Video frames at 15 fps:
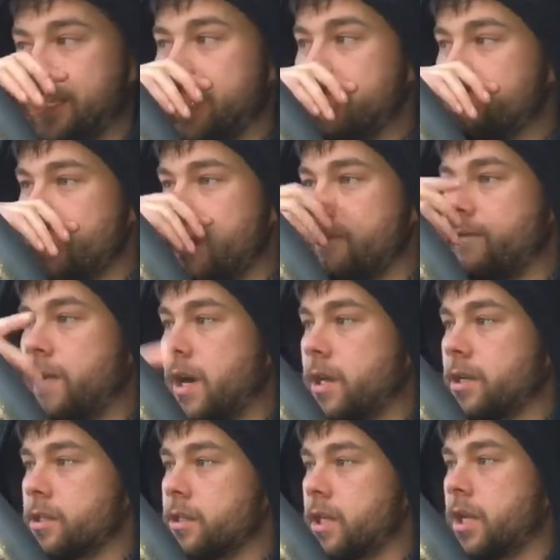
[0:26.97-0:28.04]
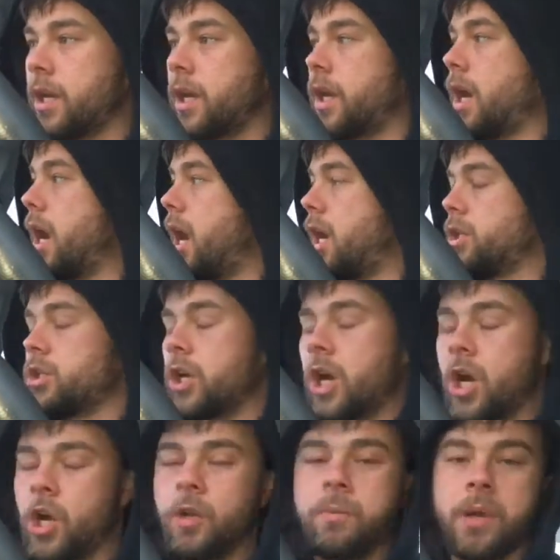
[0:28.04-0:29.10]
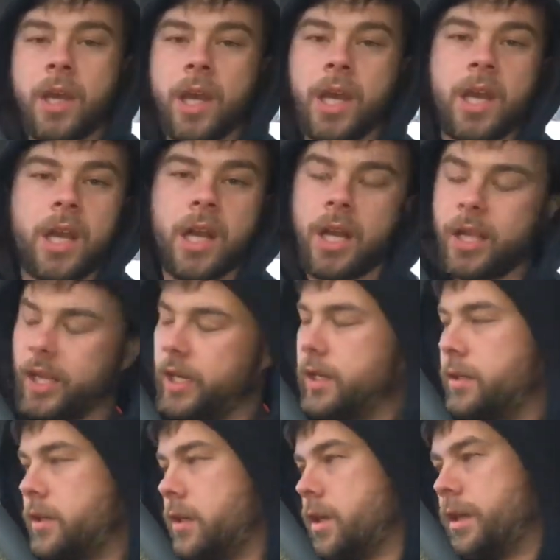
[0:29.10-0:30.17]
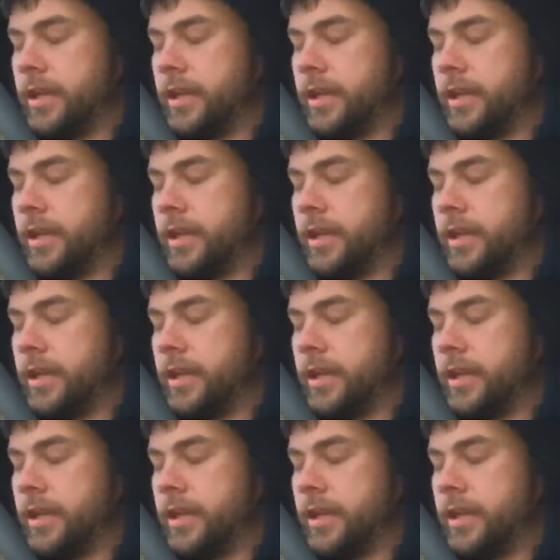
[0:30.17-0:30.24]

These motherfuckers cut us open clean.